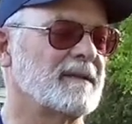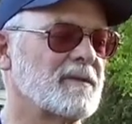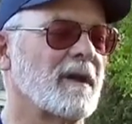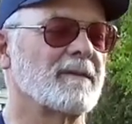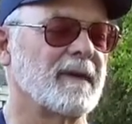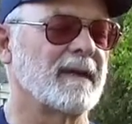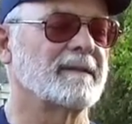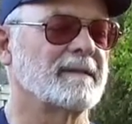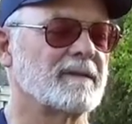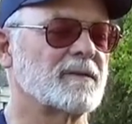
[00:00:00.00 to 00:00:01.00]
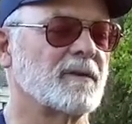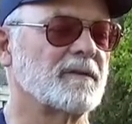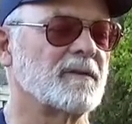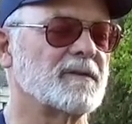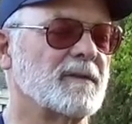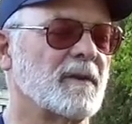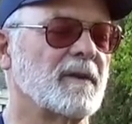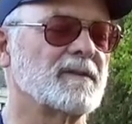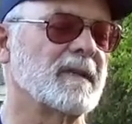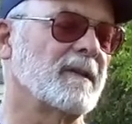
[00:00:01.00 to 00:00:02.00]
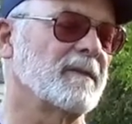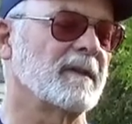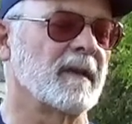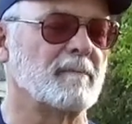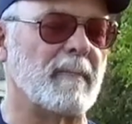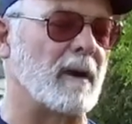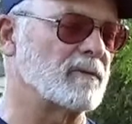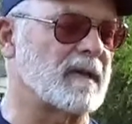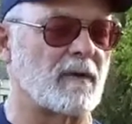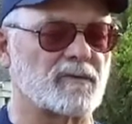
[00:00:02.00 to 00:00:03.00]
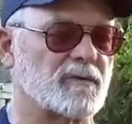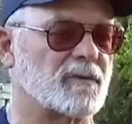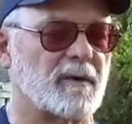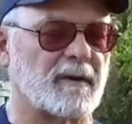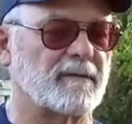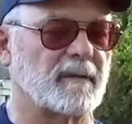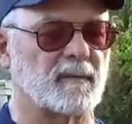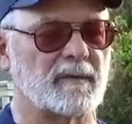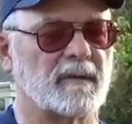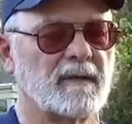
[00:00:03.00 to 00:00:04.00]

all of that. It's good. There isn't anything like bounce houses or anything, but